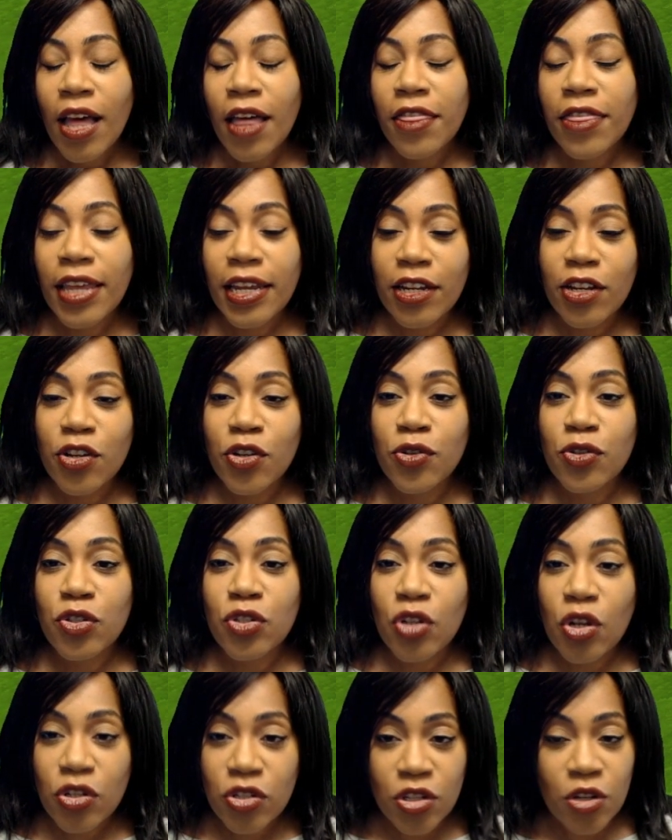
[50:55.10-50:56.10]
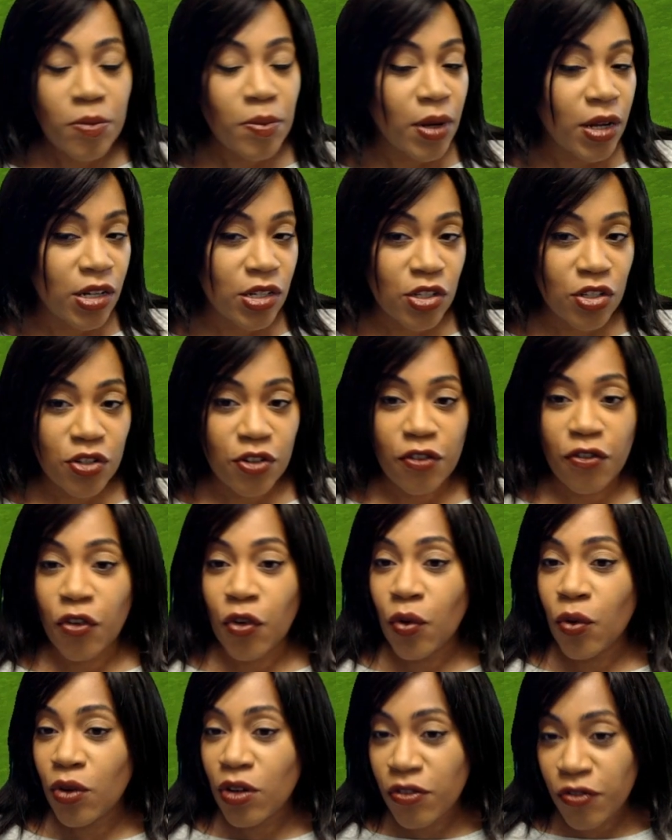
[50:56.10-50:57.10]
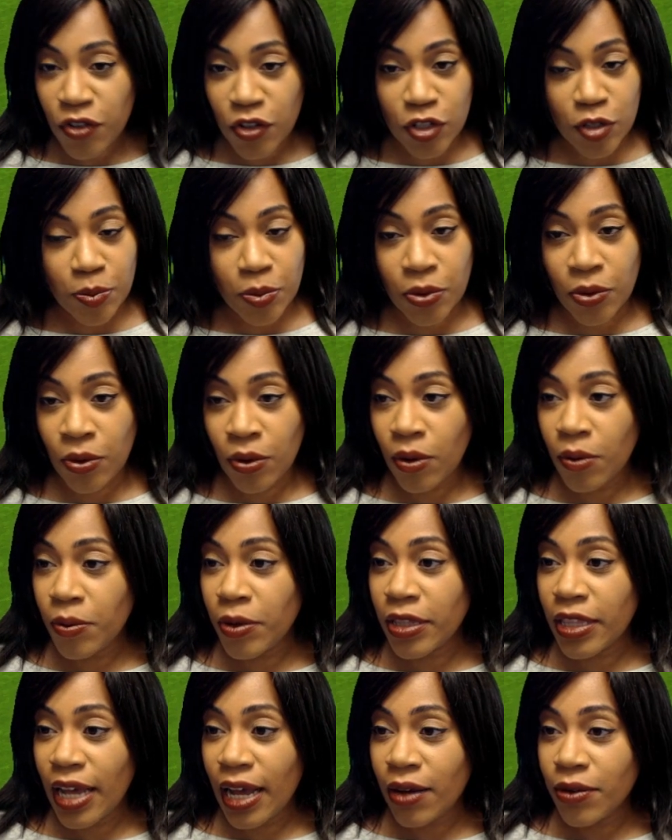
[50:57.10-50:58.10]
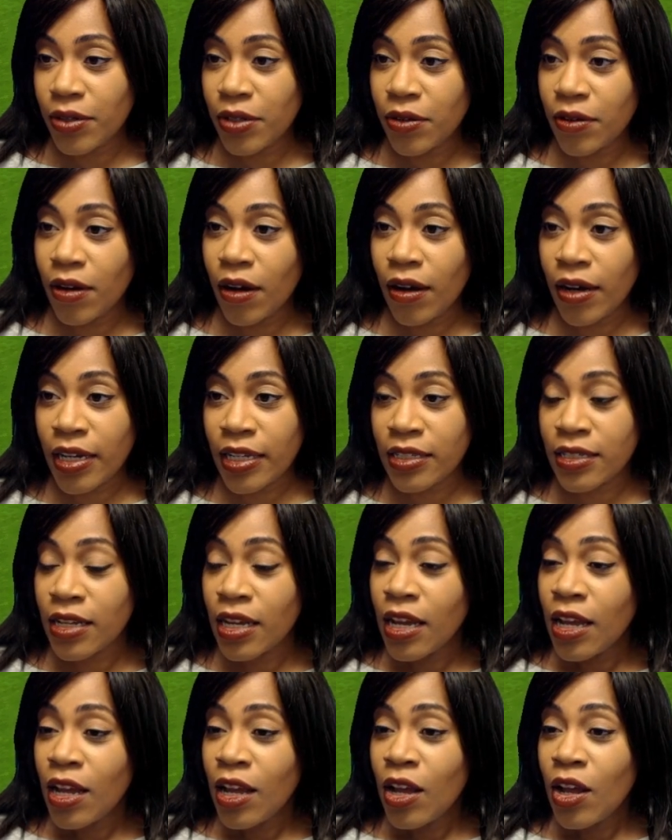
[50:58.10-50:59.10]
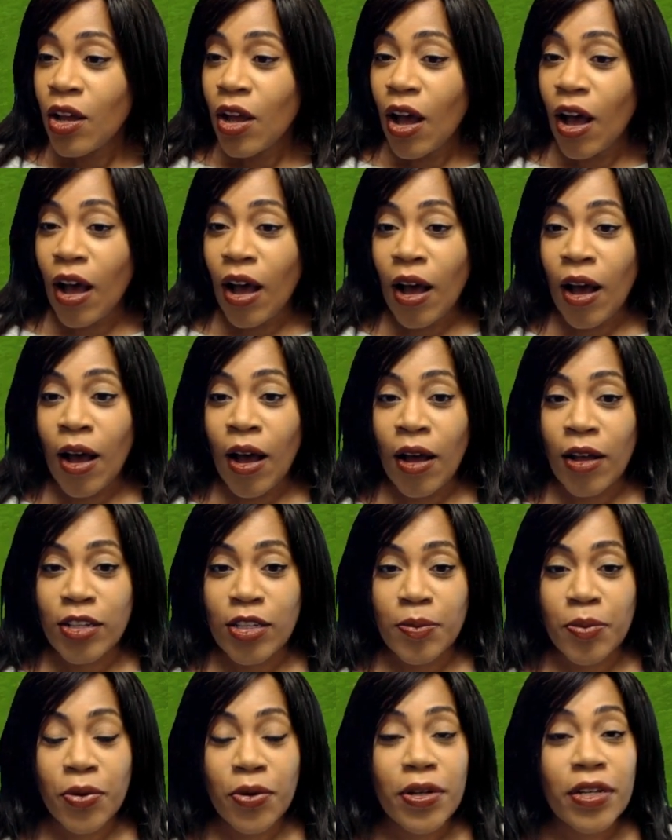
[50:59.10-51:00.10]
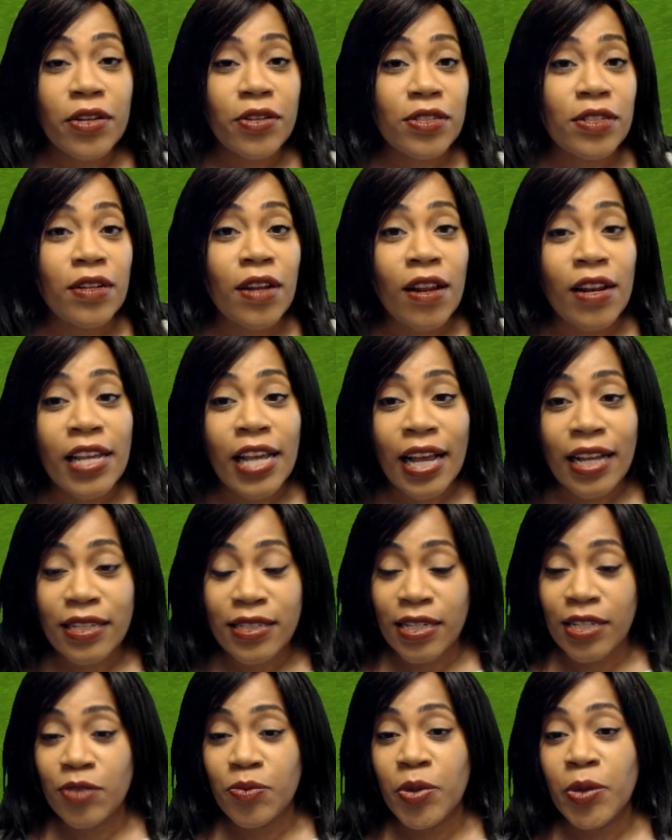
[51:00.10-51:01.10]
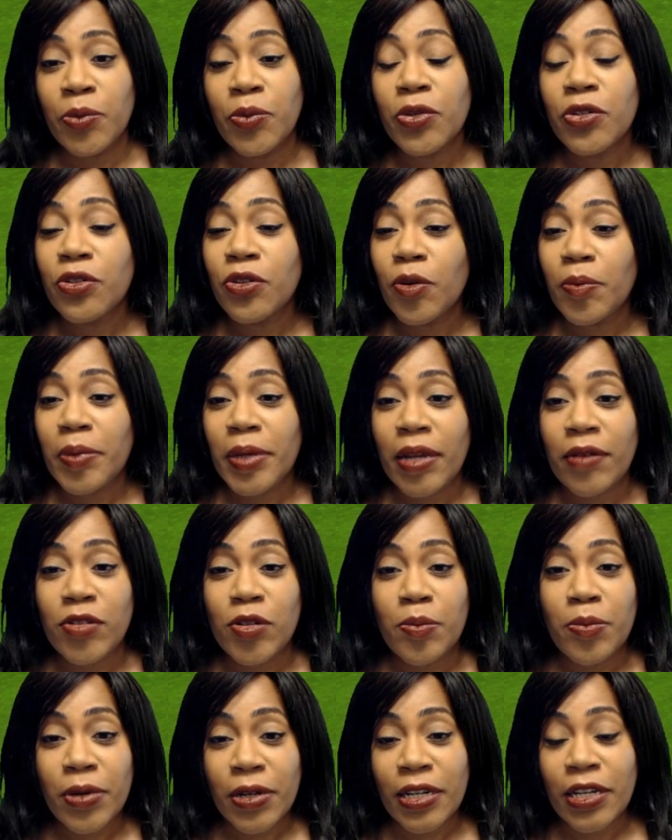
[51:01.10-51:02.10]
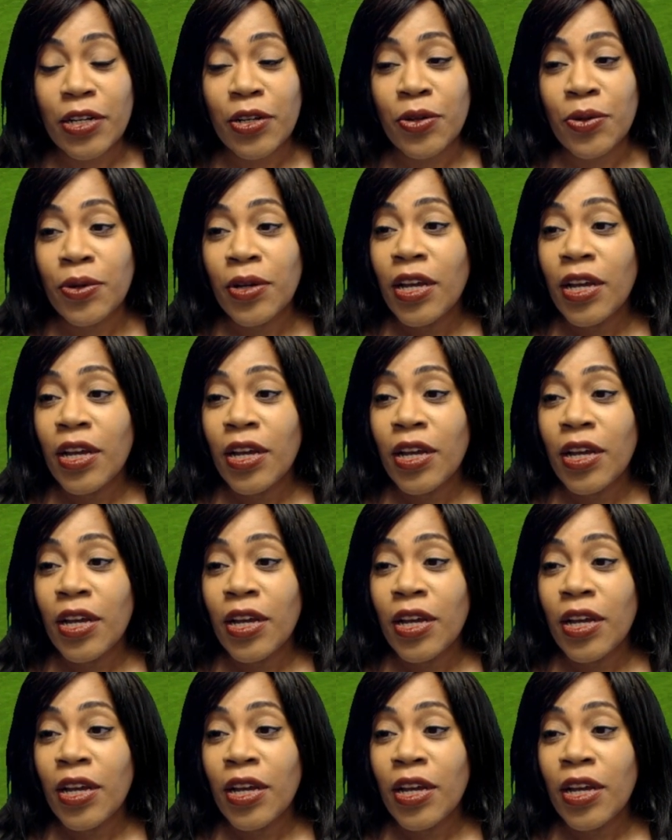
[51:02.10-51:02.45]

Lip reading: Thank you so much for all of your support. Without you guys supporting us on early access, we would not be able to bring you